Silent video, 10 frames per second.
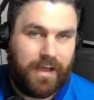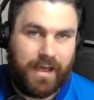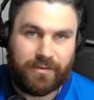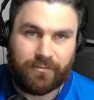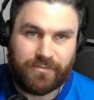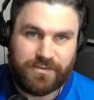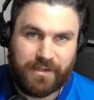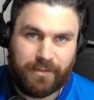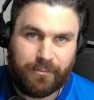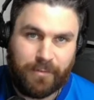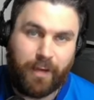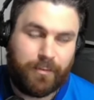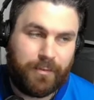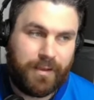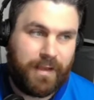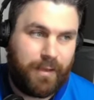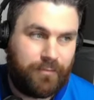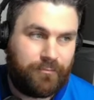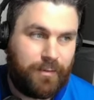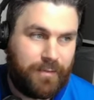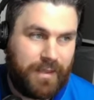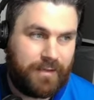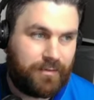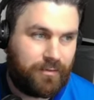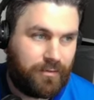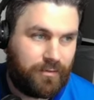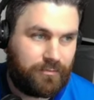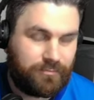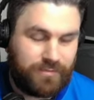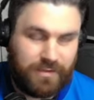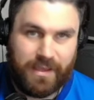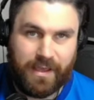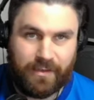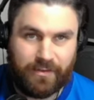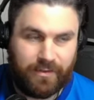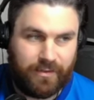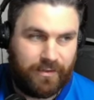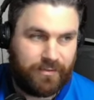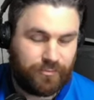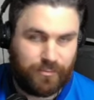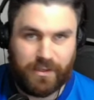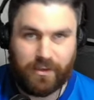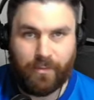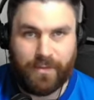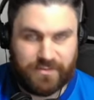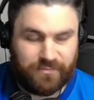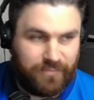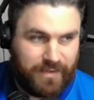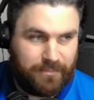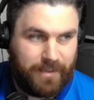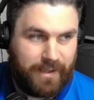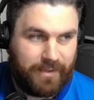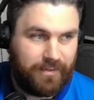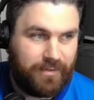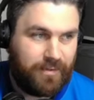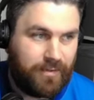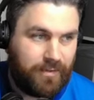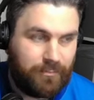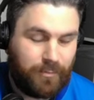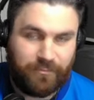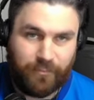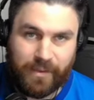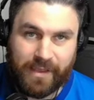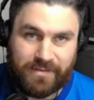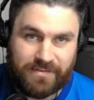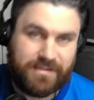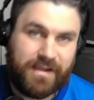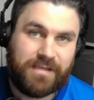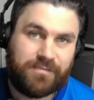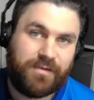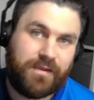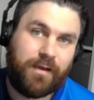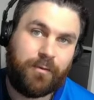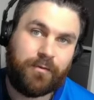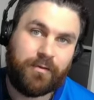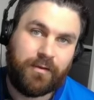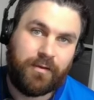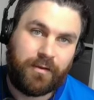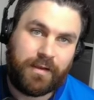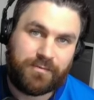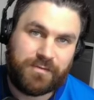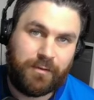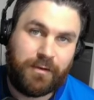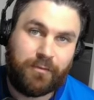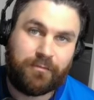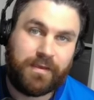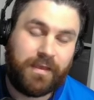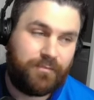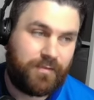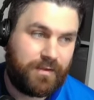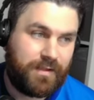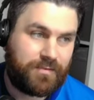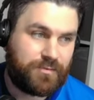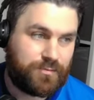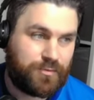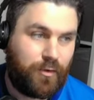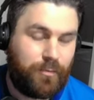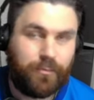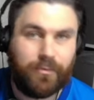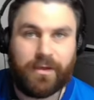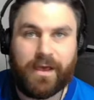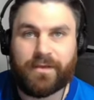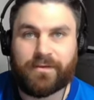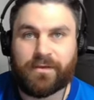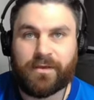And obviously, with Marbury being out and Rowett in, I'd love to hear some of your comments and feedback. But before we get into today's video, I'd absolutely love it if you could hit the subscribe button and